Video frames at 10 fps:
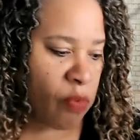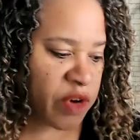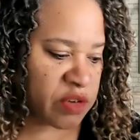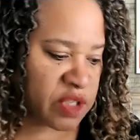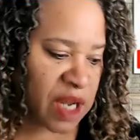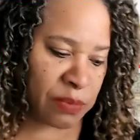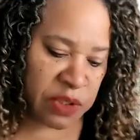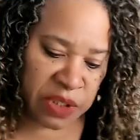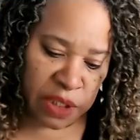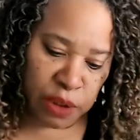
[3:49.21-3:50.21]
First time
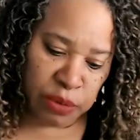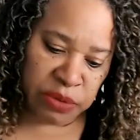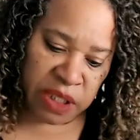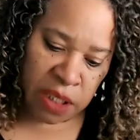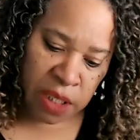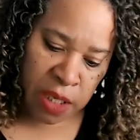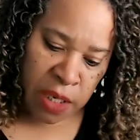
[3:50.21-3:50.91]
we're seeing Lucy.